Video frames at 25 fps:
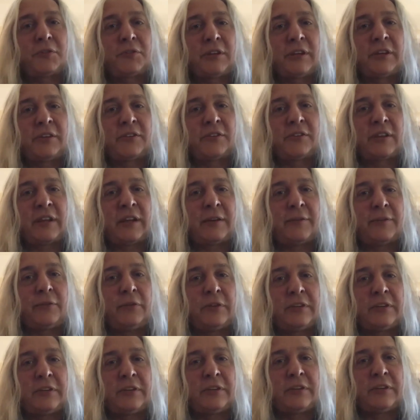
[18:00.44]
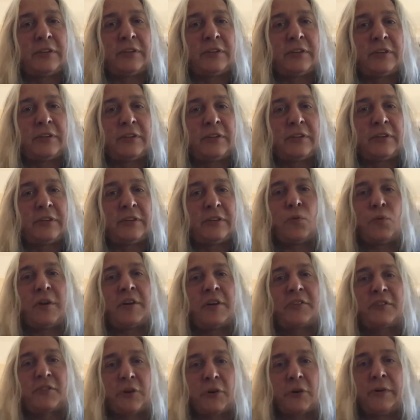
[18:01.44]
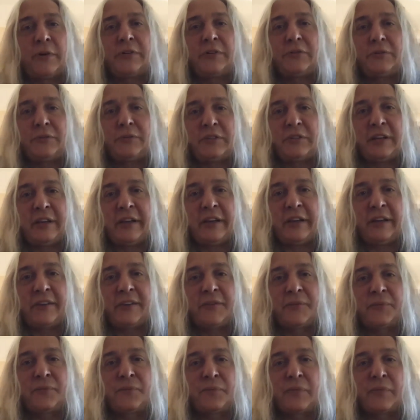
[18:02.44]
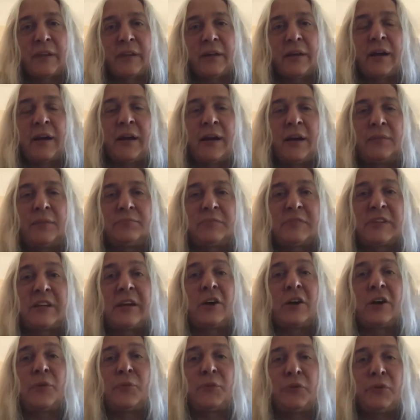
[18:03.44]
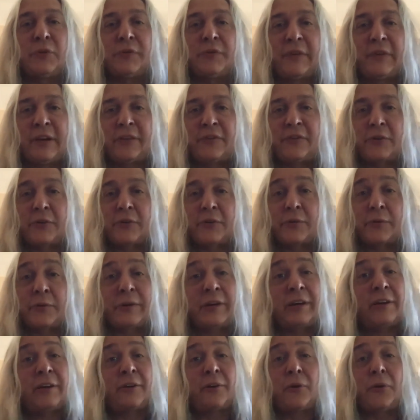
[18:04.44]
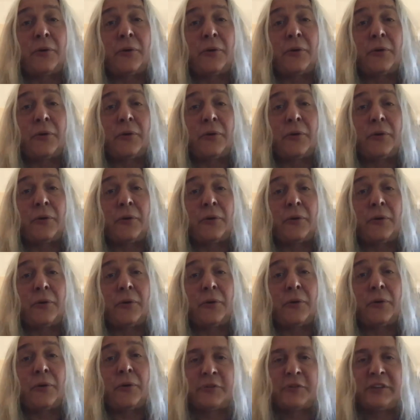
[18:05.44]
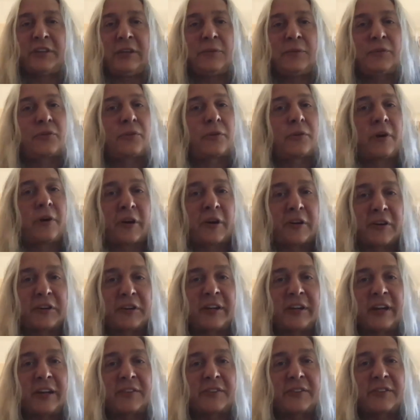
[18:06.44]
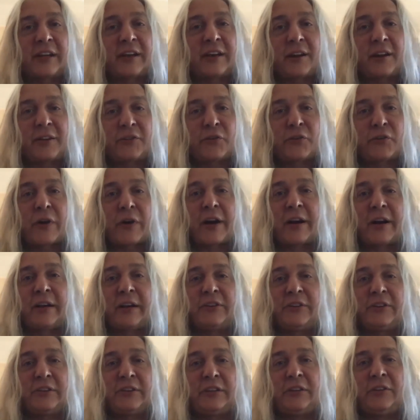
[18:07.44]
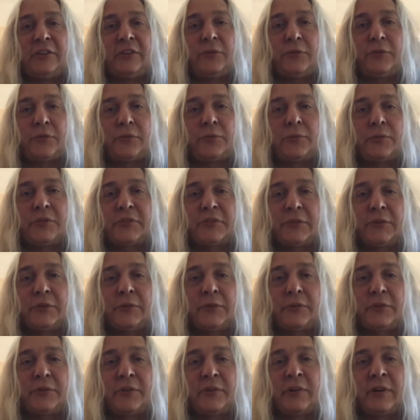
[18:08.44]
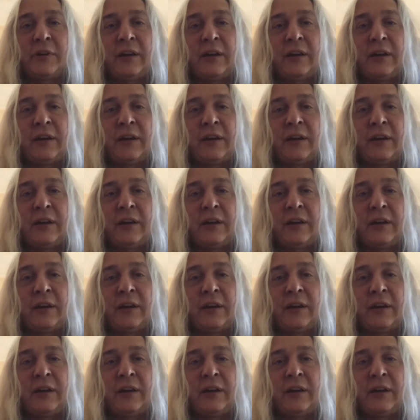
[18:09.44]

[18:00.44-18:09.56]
things that if you can see what it's going to take um, to help you advance your career with larger teams or architects that are trying to lead you through a solution,